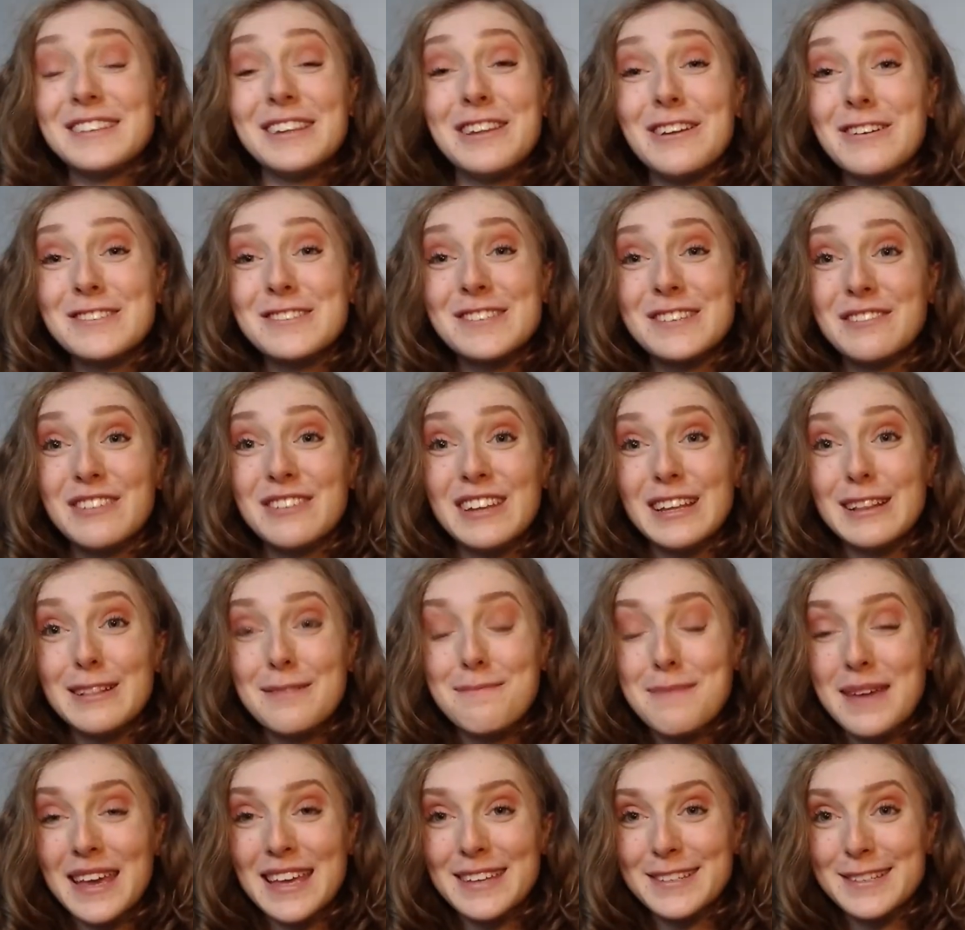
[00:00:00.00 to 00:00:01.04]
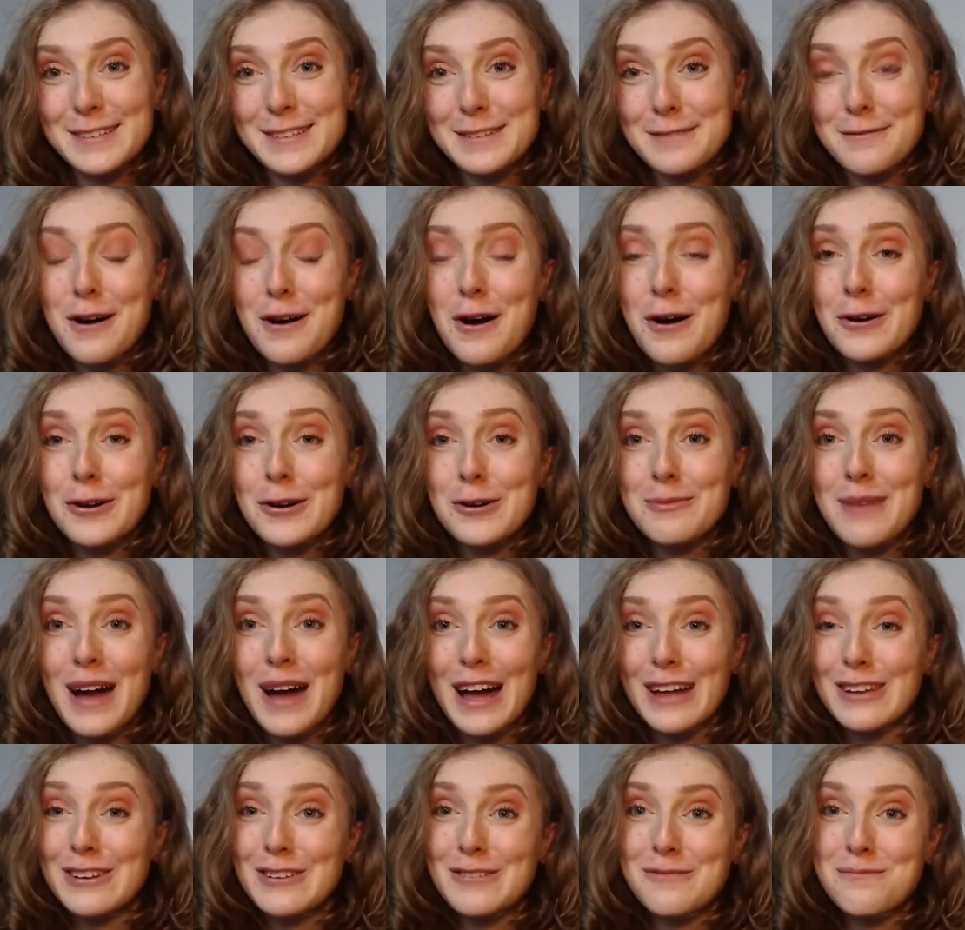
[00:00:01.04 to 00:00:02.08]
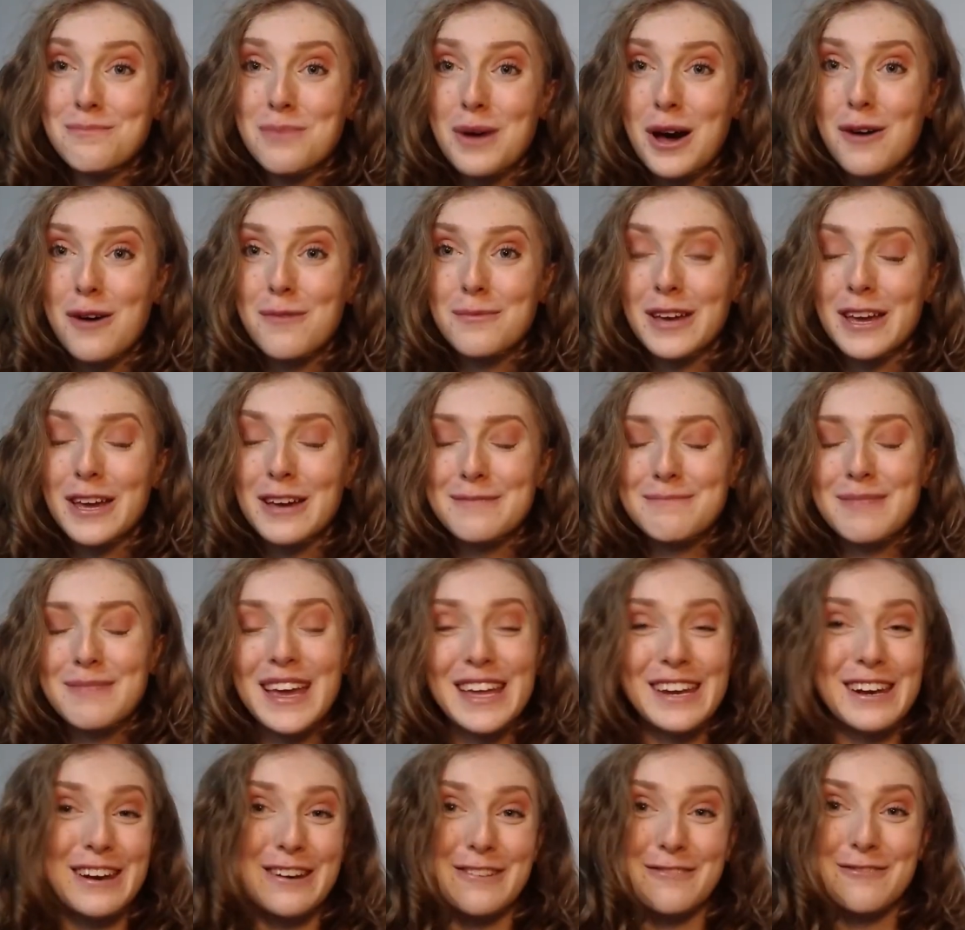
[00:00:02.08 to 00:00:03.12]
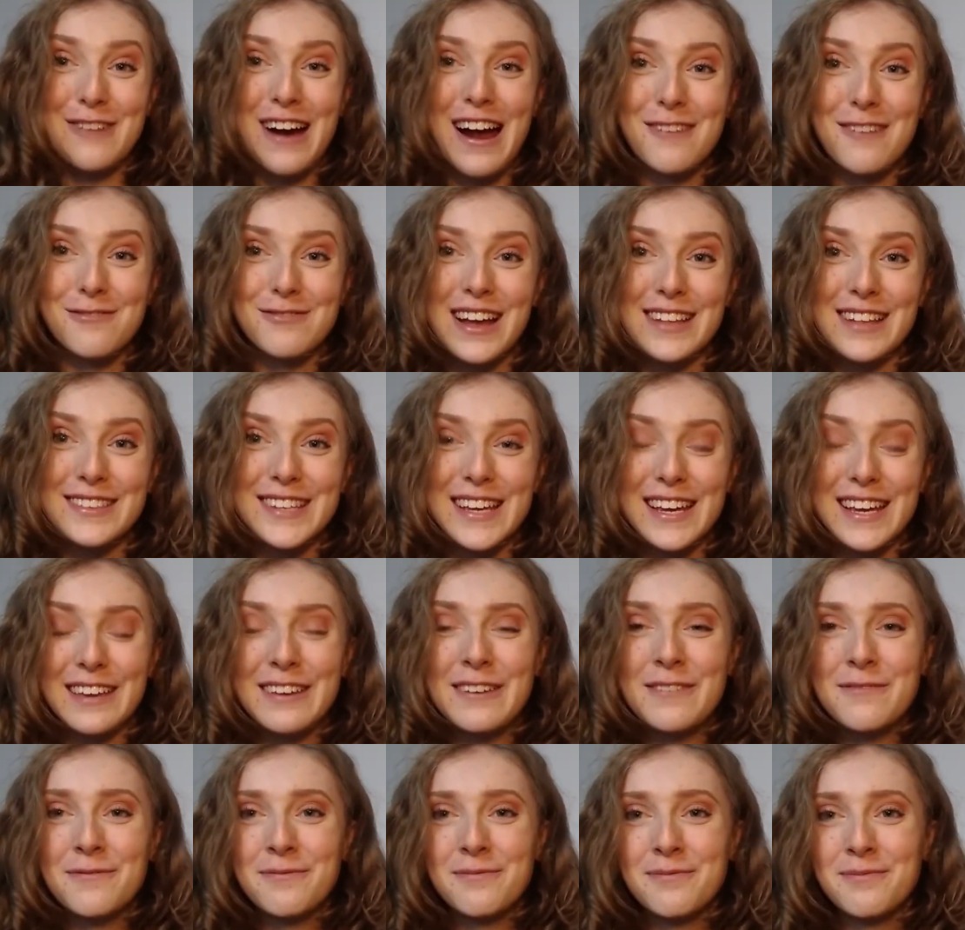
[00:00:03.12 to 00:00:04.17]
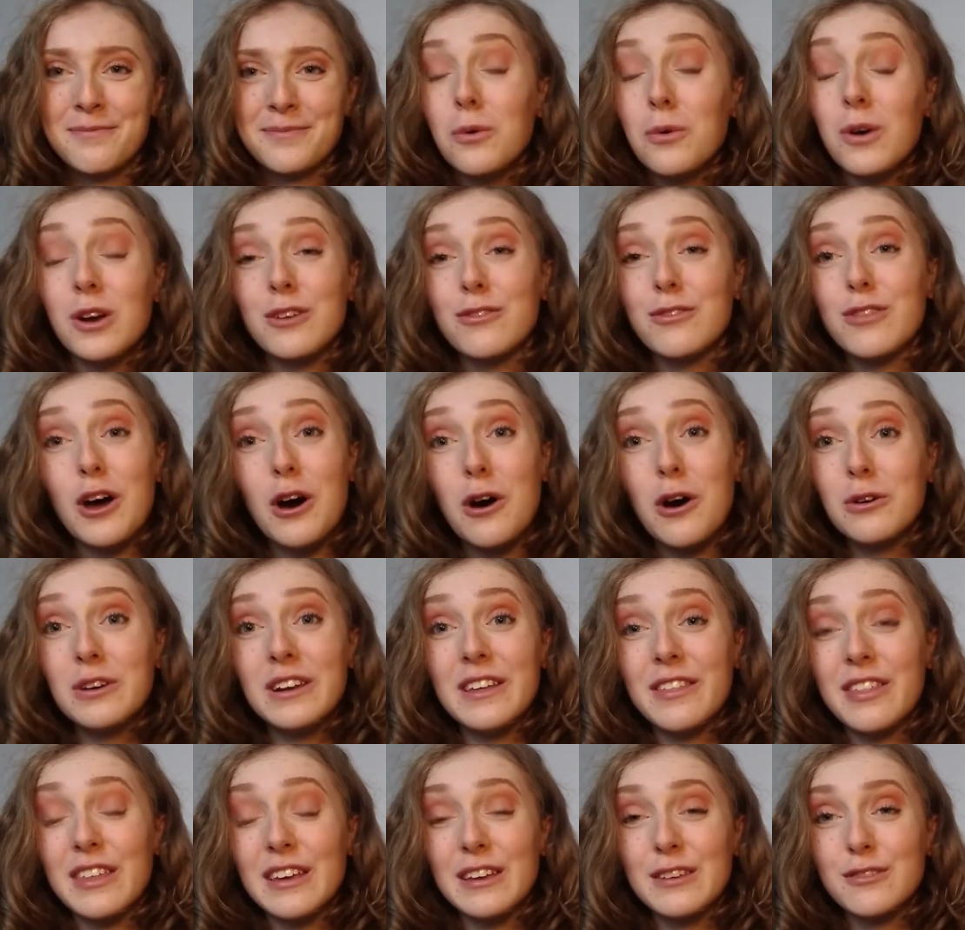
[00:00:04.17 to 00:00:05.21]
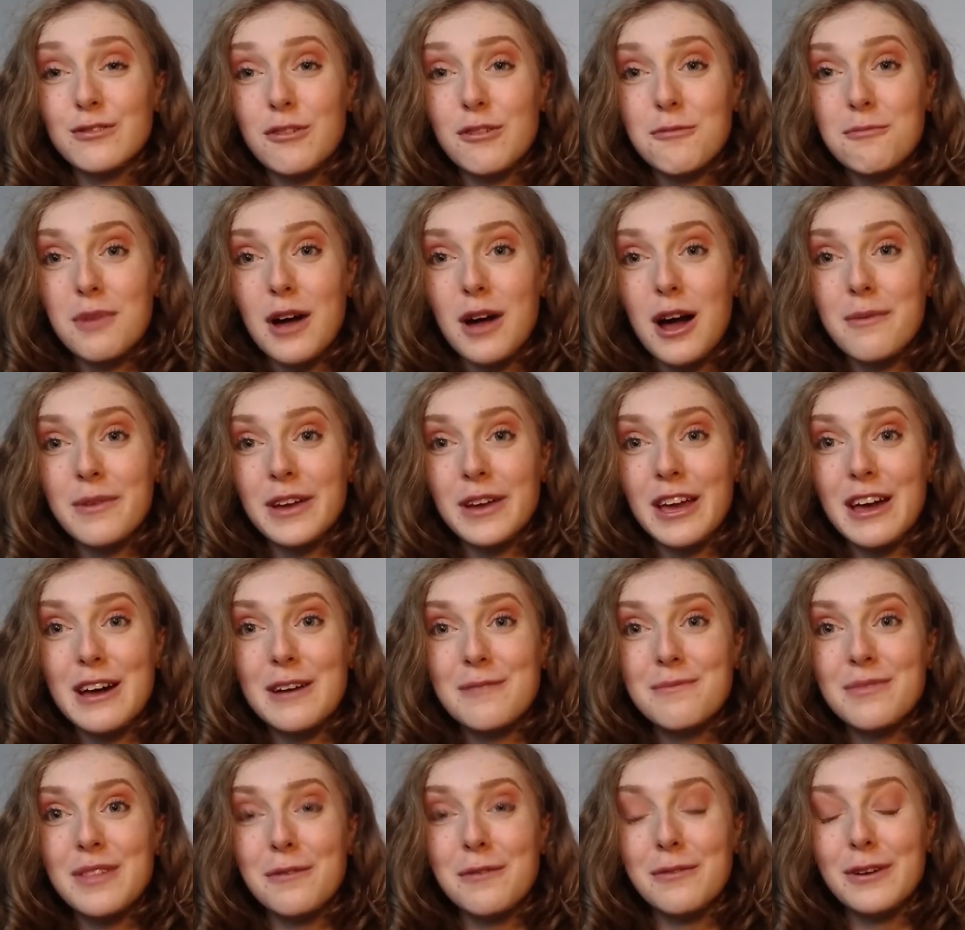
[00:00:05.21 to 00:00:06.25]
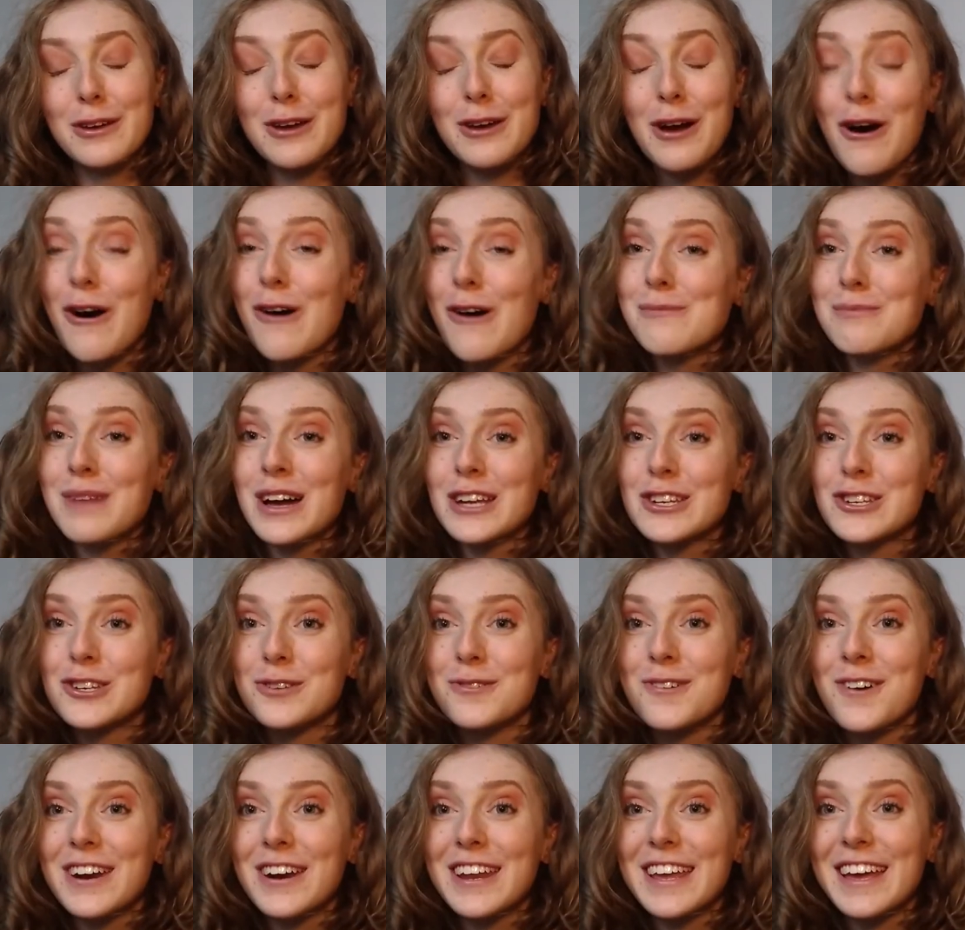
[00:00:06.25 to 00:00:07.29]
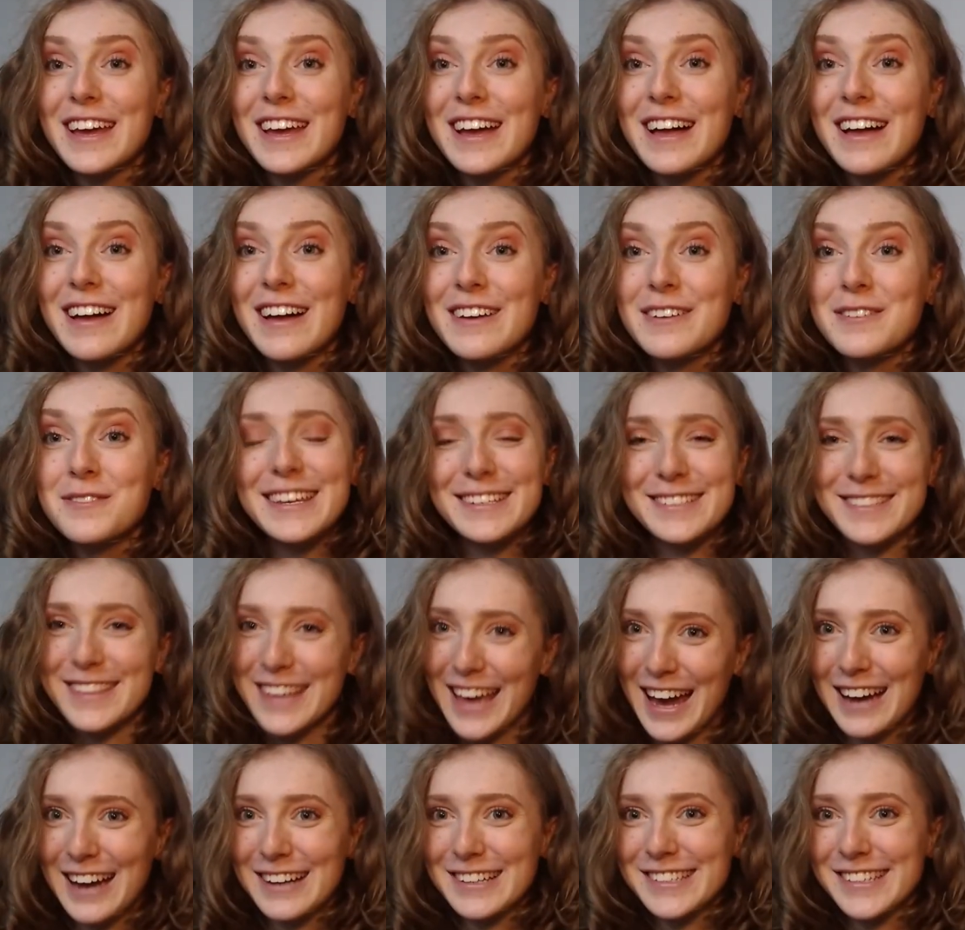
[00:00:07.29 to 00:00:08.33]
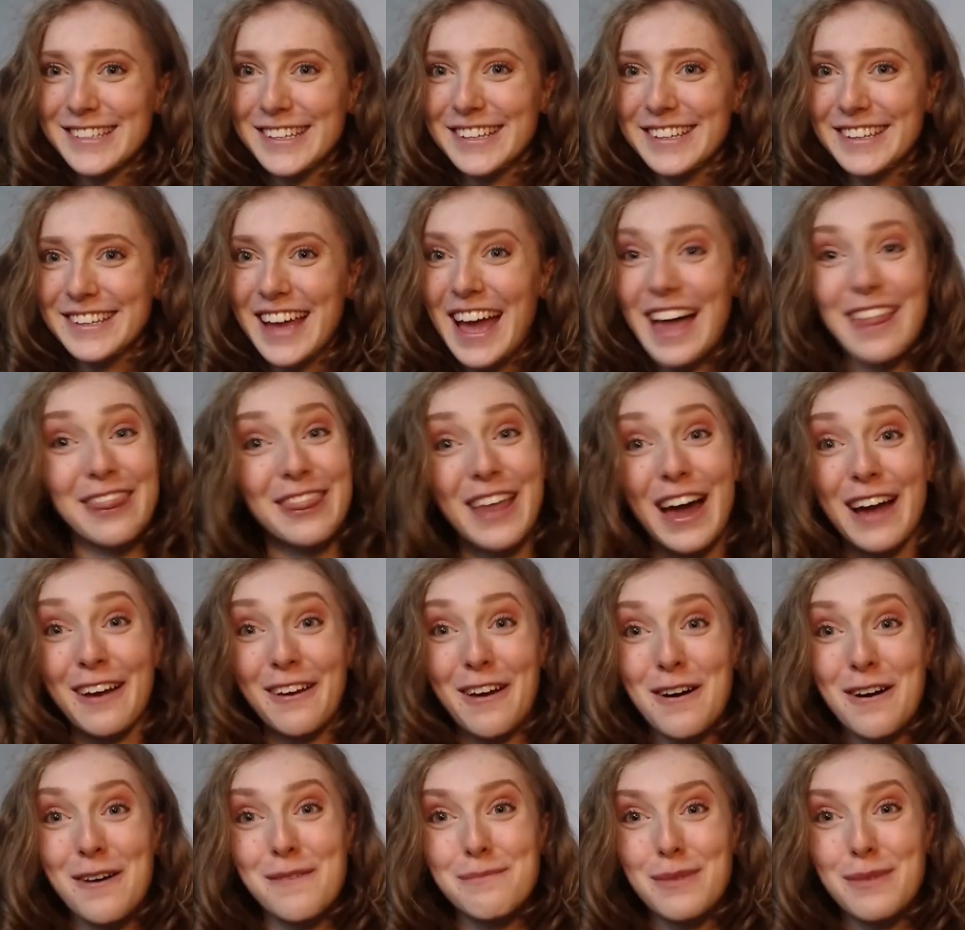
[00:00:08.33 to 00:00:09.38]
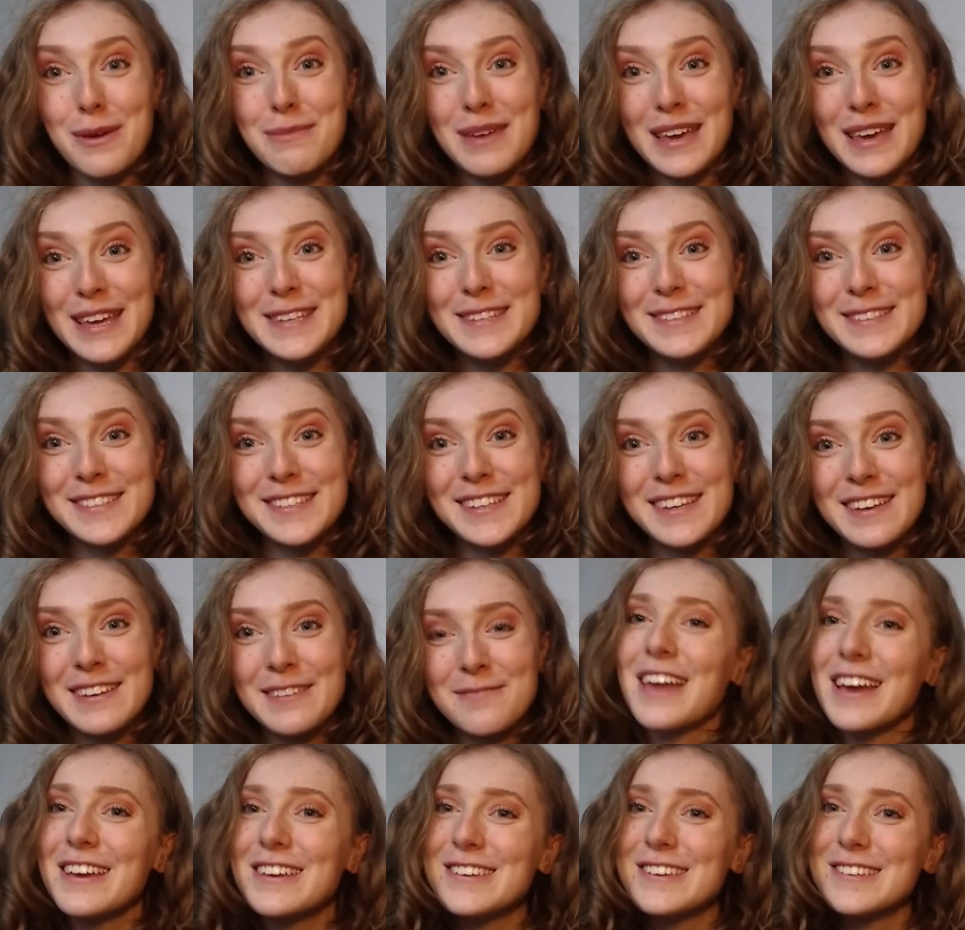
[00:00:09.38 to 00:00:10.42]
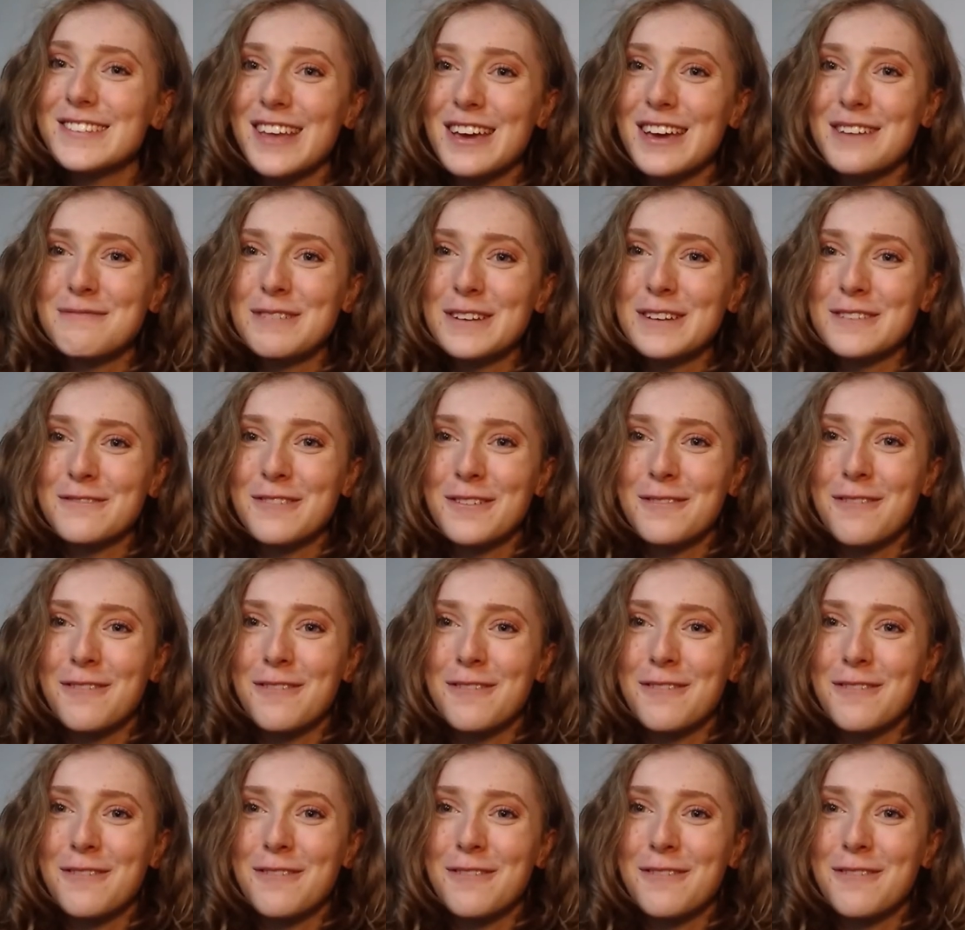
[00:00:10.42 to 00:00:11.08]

lots of little pieces of home and of Birmingham in and around Reading. One of the only things from Birmingham that we can't match you on here is the accent, and that can't be beat. Thank you so much for